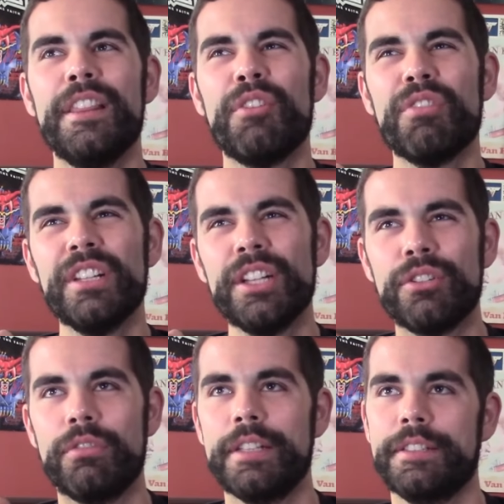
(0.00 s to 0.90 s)
They're really
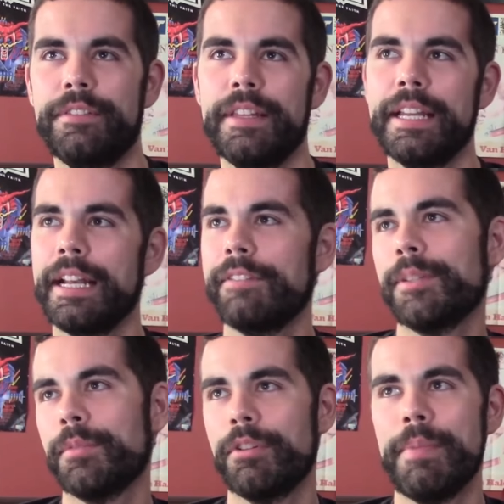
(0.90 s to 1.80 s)
aggressive. They kind of have
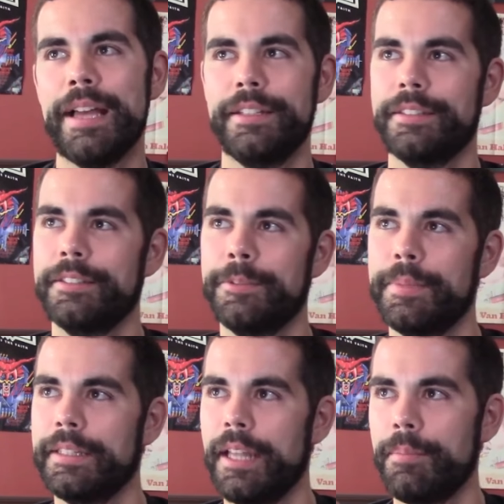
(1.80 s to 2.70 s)
some
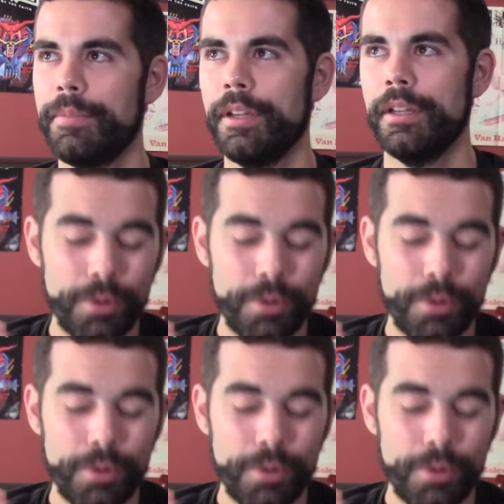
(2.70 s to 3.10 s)
chromaticism in them.